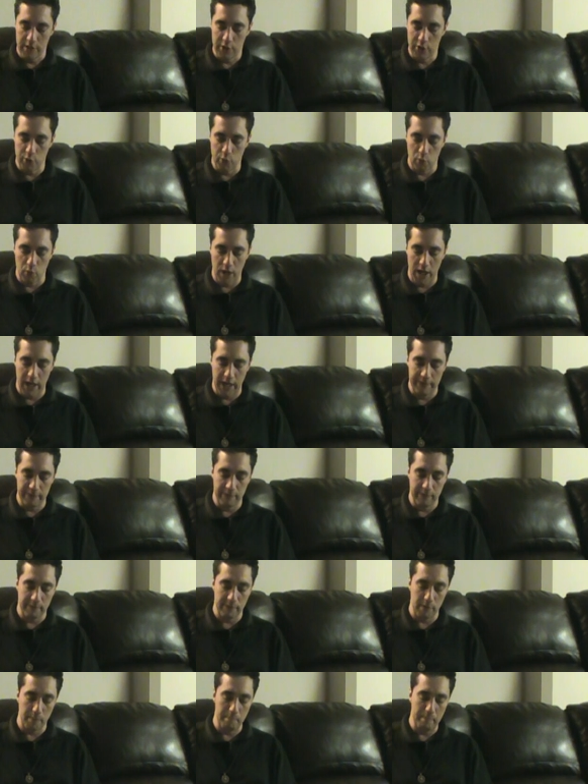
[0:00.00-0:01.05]
derived
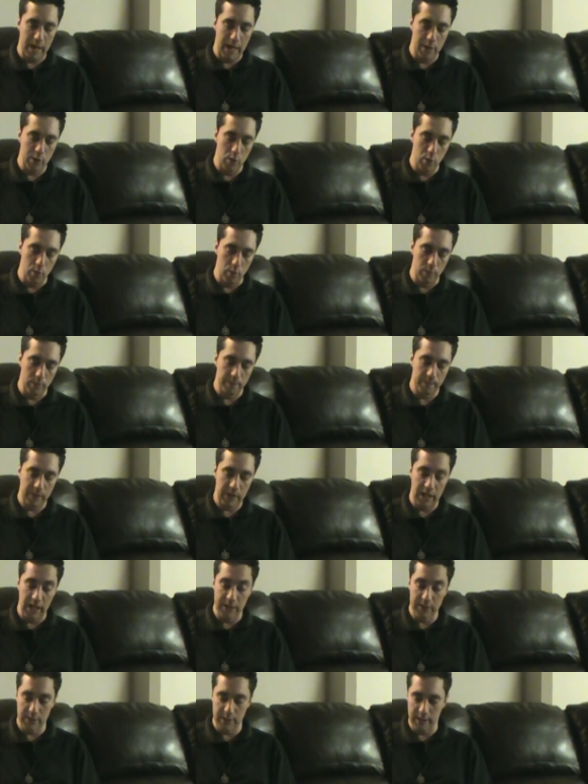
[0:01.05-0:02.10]
from Manu
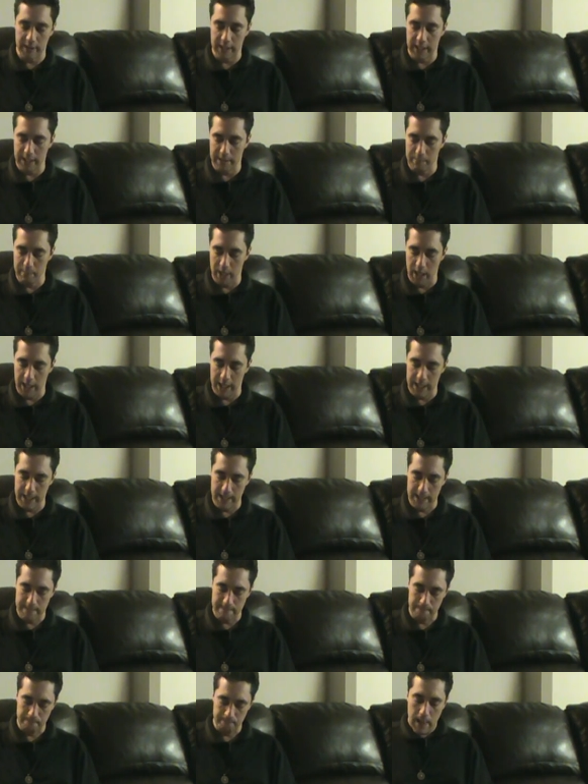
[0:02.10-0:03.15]
constantly in mind.
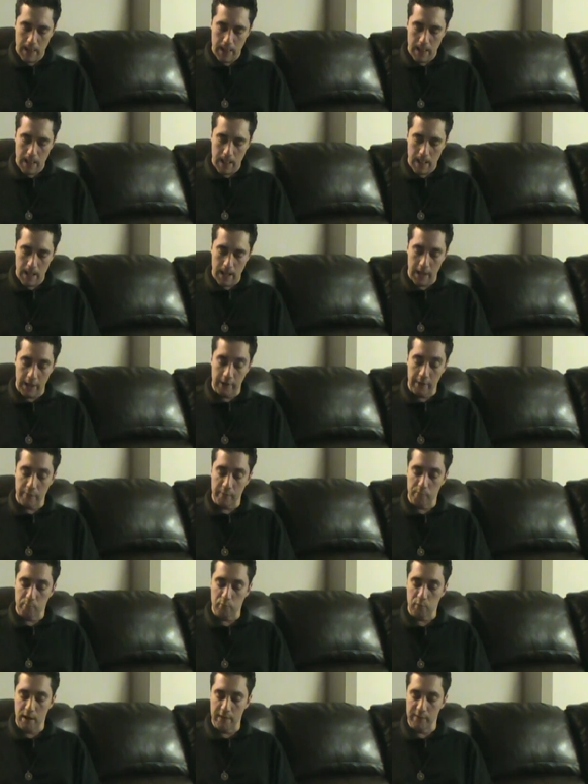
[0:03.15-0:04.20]
Another
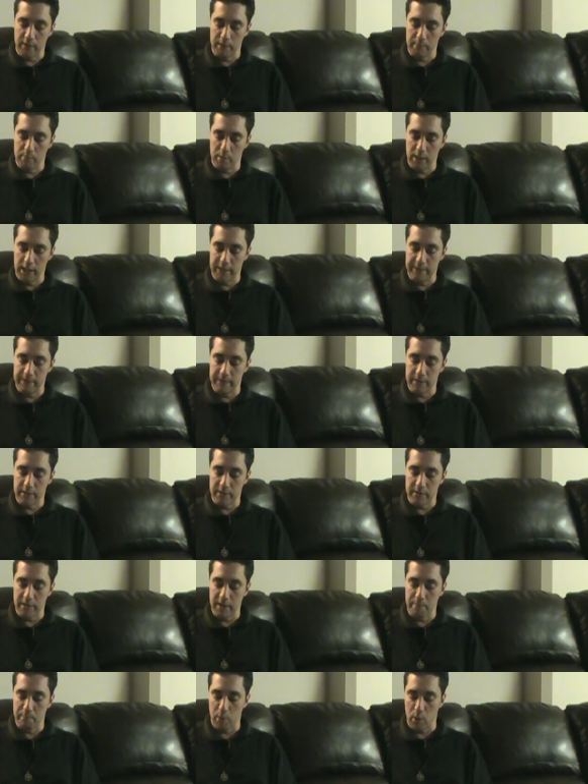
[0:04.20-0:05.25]
prevalent belief in
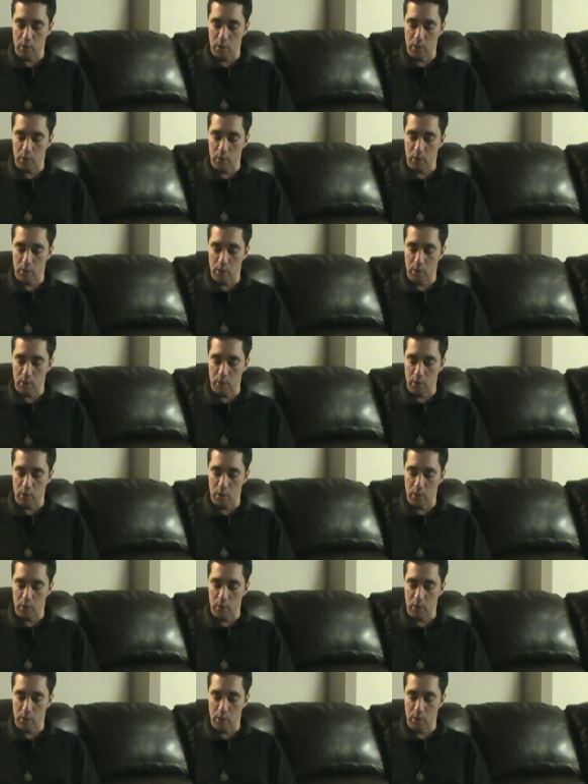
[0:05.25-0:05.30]
some